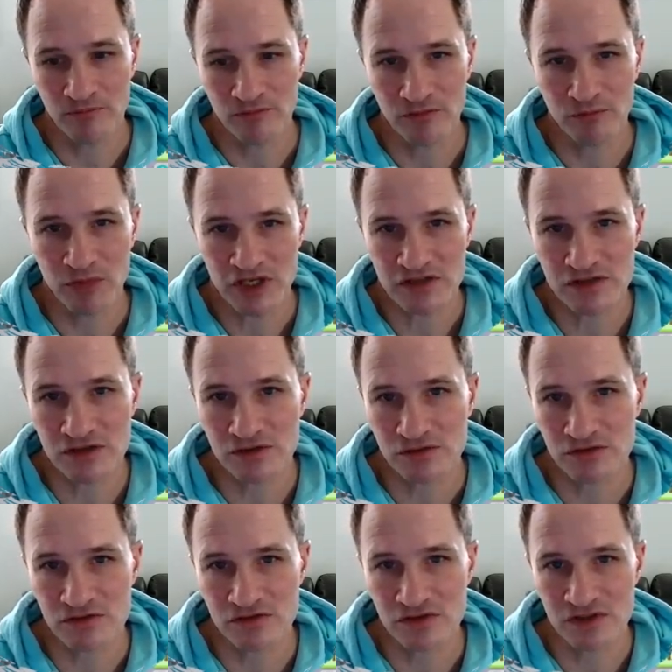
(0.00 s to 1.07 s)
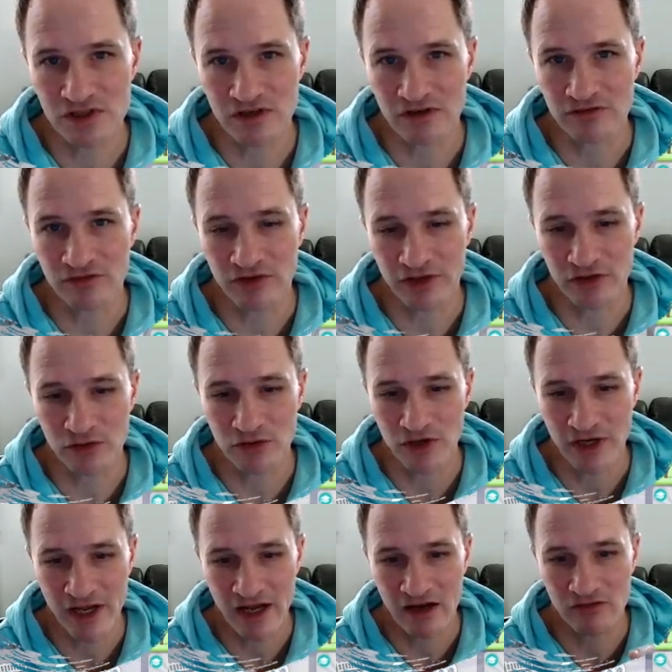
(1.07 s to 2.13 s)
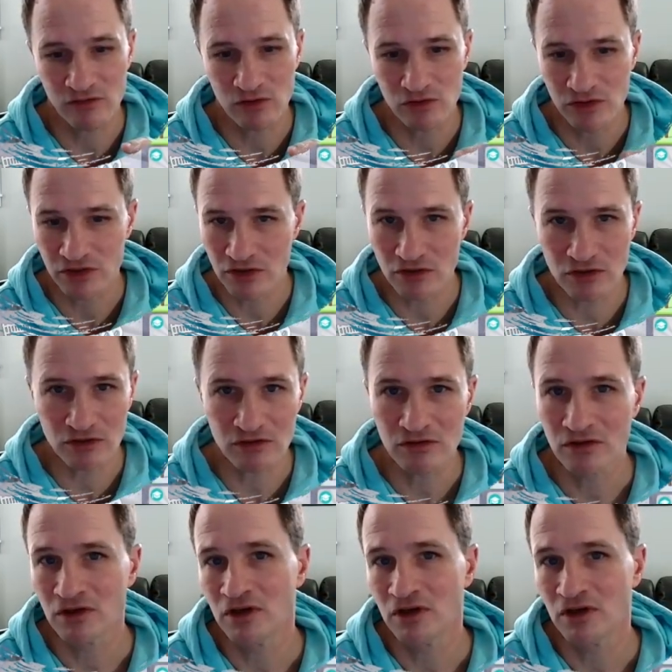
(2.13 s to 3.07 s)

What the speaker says: mixed use stuff. Like you could have a little